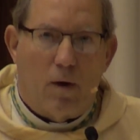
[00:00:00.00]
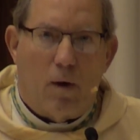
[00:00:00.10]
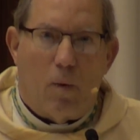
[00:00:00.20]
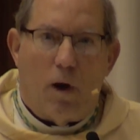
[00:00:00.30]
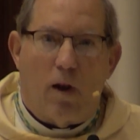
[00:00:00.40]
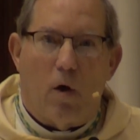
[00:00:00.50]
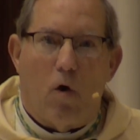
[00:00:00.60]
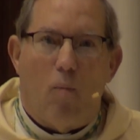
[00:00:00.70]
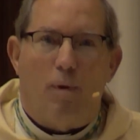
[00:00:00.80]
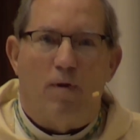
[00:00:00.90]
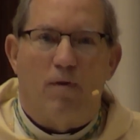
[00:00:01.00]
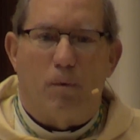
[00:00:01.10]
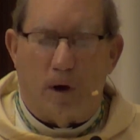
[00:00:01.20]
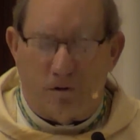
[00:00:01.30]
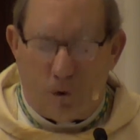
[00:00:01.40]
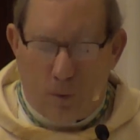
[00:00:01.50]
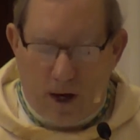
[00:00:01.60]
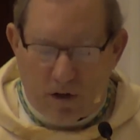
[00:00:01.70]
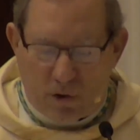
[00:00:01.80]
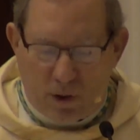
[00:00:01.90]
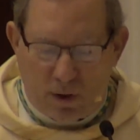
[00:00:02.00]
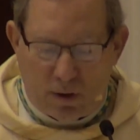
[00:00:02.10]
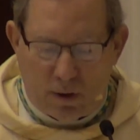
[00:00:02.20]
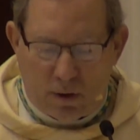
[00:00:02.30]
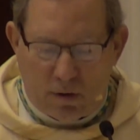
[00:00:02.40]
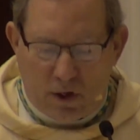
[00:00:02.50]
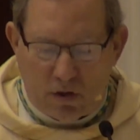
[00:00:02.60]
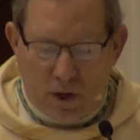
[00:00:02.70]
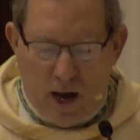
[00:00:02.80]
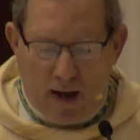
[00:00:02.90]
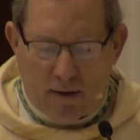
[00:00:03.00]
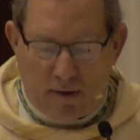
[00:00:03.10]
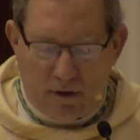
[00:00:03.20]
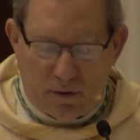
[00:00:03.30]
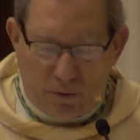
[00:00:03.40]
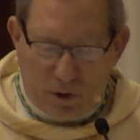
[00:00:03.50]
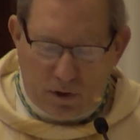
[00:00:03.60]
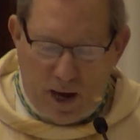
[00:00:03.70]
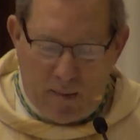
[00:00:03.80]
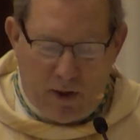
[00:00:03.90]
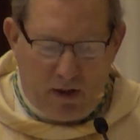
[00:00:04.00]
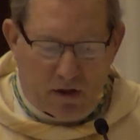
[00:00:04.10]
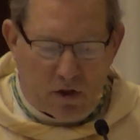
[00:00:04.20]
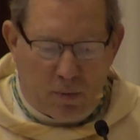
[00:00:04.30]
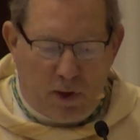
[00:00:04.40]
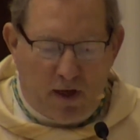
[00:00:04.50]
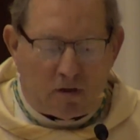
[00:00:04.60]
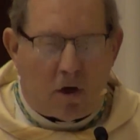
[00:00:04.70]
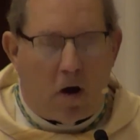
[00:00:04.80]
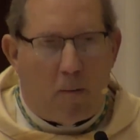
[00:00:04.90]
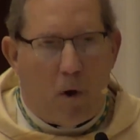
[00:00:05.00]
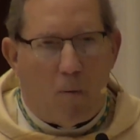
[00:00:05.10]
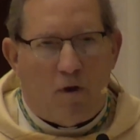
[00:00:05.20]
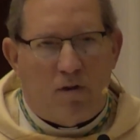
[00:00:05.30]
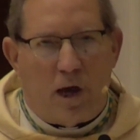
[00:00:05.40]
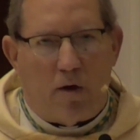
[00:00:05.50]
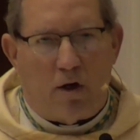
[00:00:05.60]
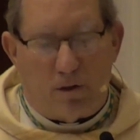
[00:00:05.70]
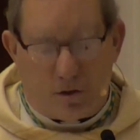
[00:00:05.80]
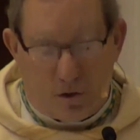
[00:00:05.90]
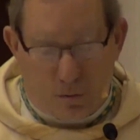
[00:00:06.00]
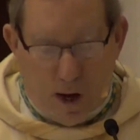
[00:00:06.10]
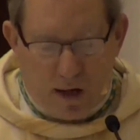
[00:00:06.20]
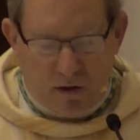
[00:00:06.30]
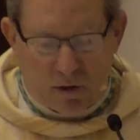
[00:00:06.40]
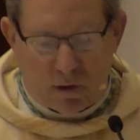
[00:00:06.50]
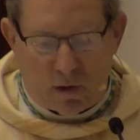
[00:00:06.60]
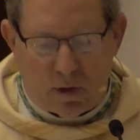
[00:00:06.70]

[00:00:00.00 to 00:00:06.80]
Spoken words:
While hope in the resurrection does not, at least for the time being, displace our momentary distress,